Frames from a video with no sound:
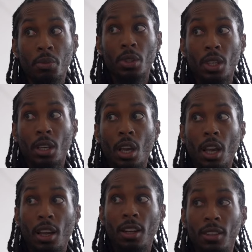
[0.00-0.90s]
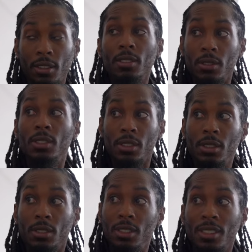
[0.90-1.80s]
Ooh, and the next step is
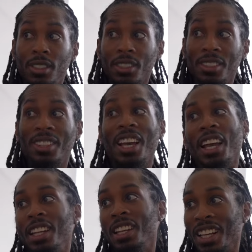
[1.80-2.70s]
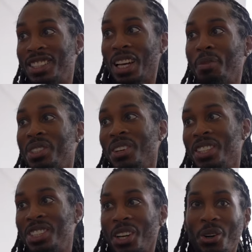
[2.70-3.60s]
gonna light up the And the next step is
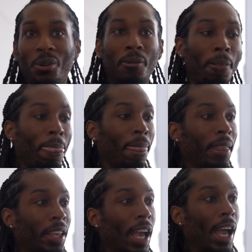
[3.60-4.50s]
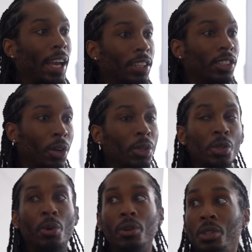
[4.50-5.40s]
gonna show at so
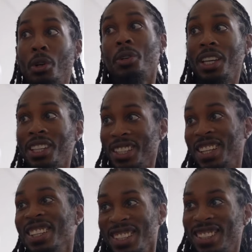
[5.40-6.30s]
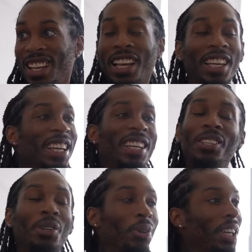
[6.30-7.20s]
you won't you don't get Split.
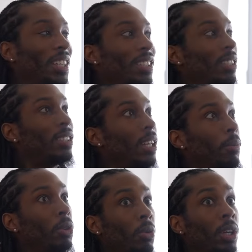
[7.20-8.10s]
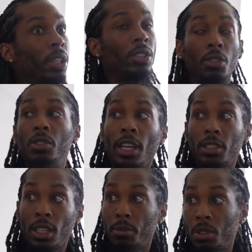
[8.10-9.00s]
you don't get step three until you take
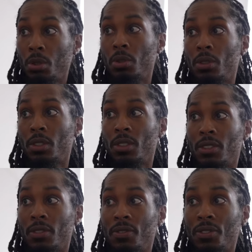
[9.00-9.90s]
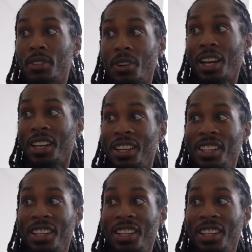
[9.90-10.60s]
step two. Oh my gosh. Oh right?